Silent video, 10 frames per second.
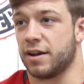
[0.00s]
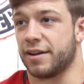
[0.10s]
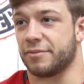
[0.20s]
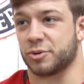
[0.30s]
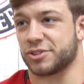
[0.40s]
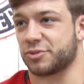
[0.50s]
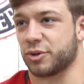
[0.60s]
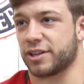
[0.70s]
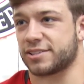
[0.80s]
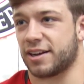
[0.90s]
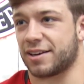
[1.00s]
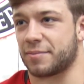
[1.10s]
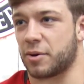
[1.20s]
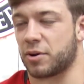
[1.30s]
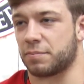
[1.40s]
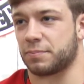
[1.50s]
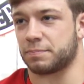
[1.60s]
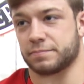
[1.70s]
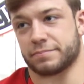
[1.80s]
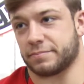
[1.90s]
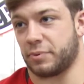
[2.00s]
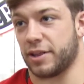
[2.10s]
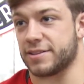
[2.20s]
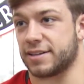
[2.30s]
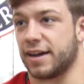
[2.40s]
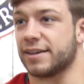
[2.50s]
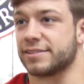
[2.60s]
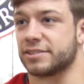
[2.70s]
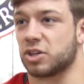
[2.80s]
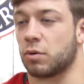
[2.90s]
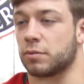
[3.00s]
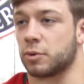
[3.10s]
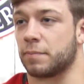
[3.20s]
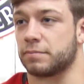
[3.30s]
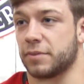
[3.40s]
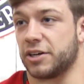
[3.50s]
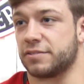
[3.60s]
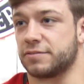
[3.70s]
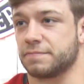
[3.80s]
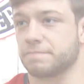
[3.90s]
And we're just really excited to be able to play these guys and show what we're made of.